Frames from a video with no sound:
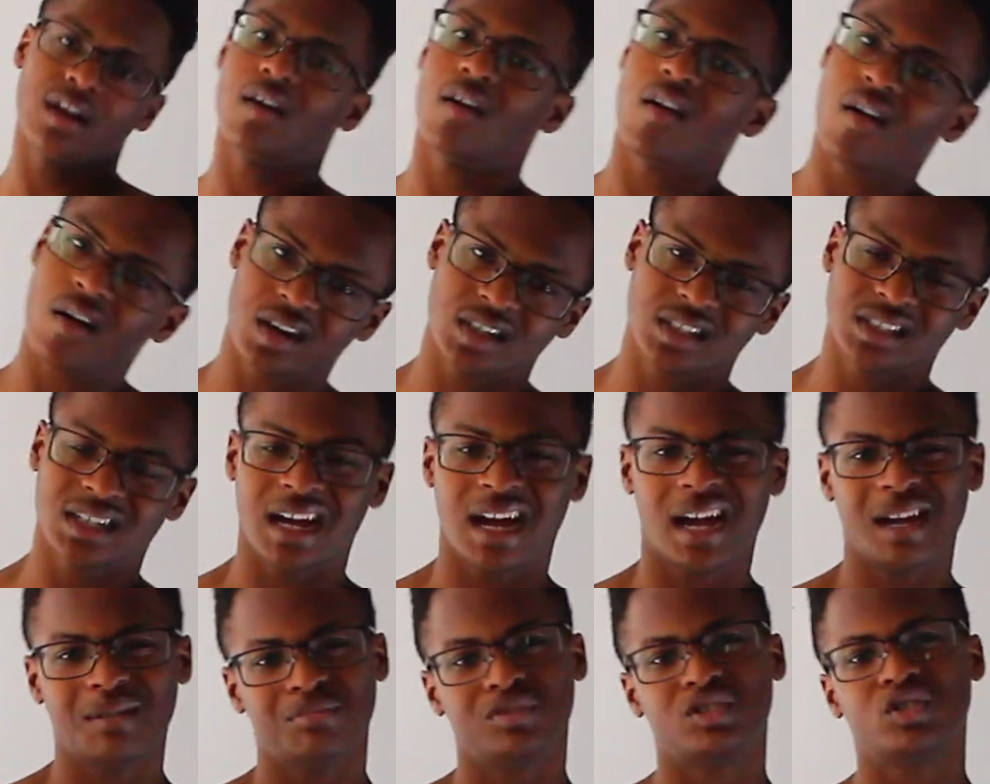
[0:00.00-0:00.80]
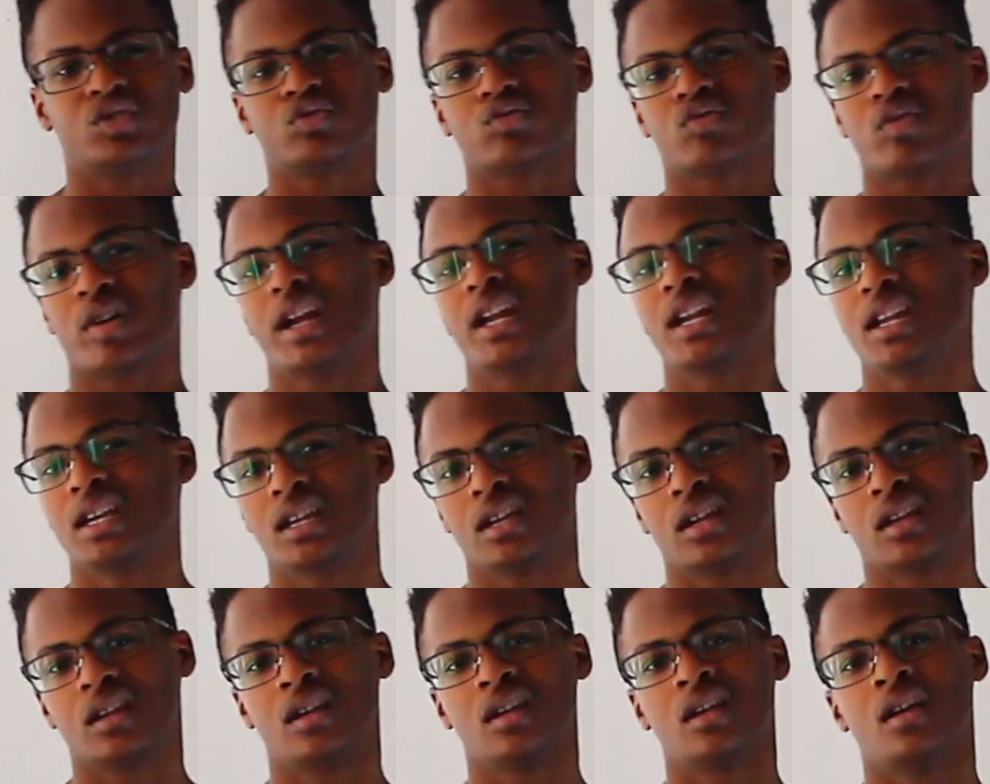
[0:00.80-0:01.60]
a hard time
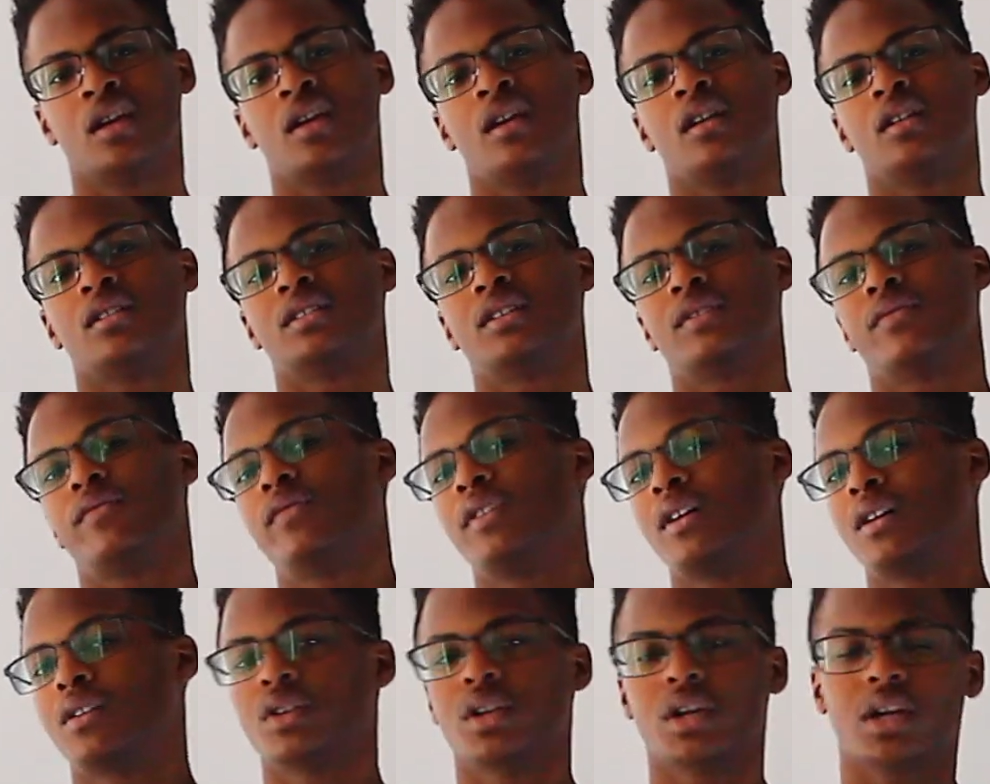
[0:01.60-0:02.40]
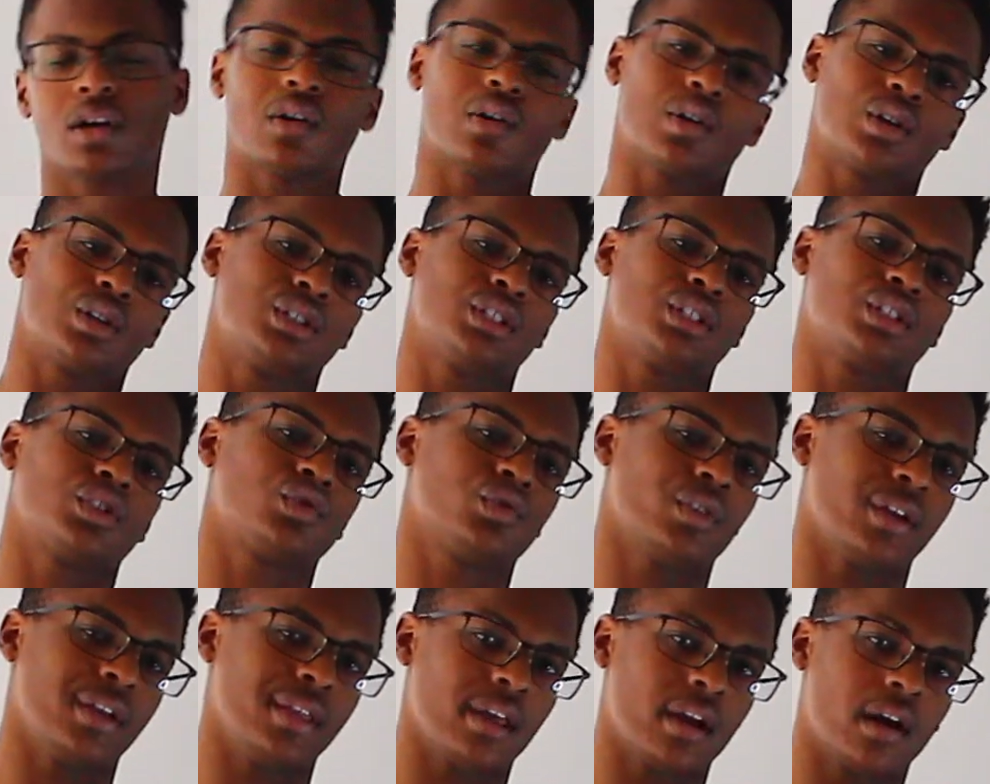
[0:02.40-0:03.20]
training to failure or just
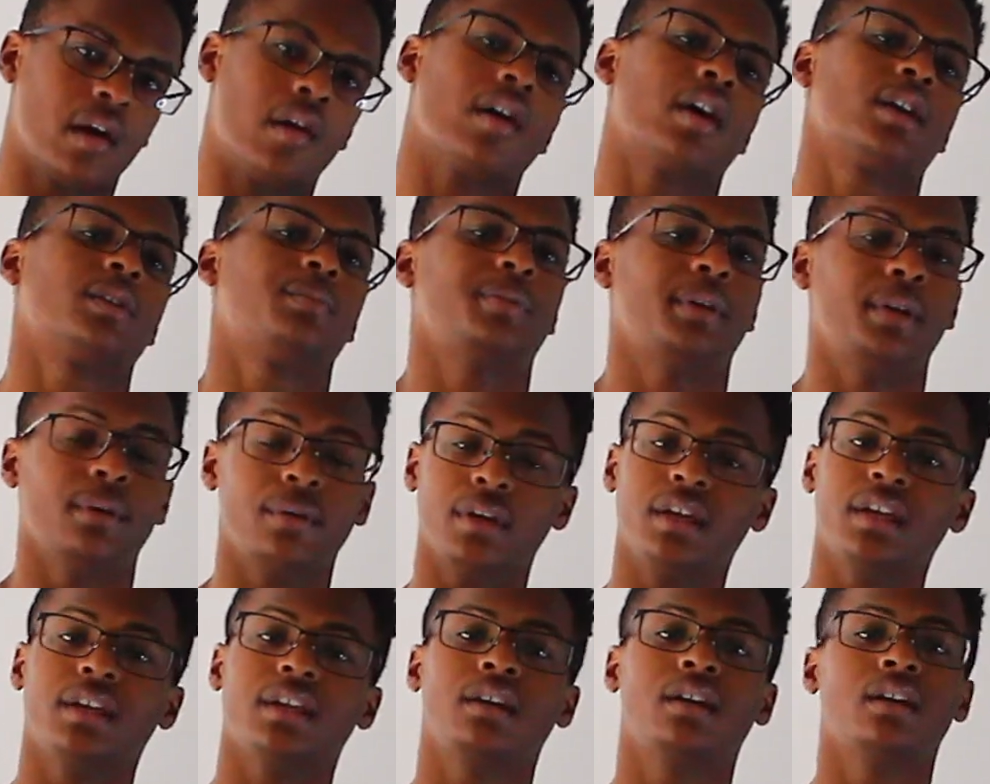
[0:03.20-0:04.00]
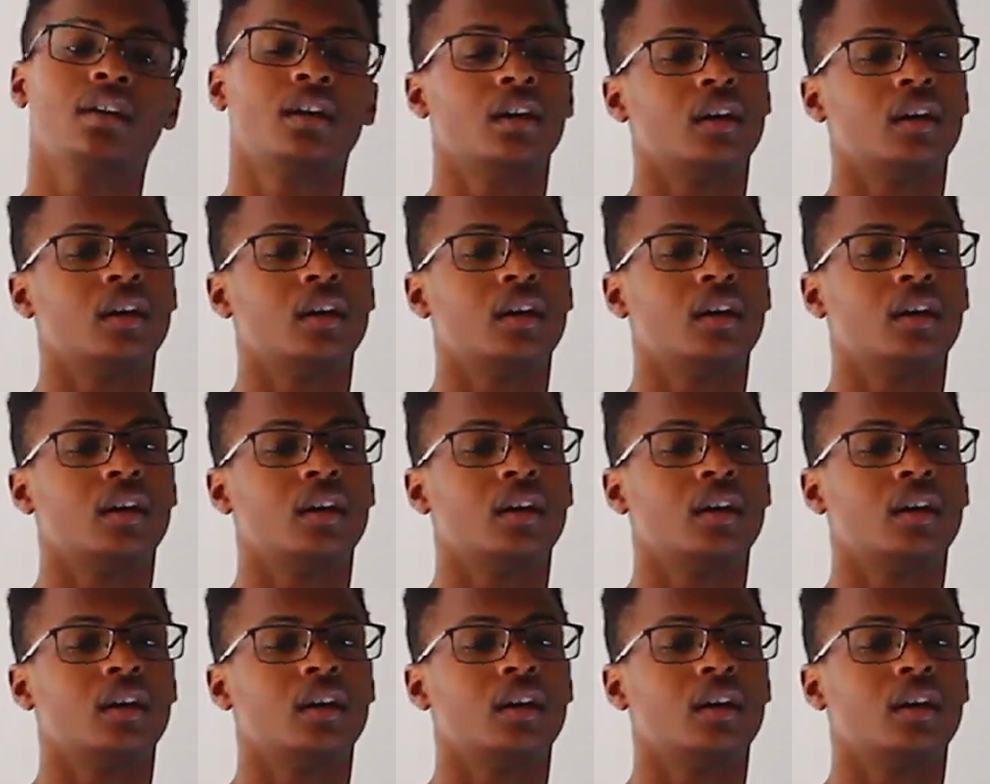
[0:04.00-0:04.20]
training hard period,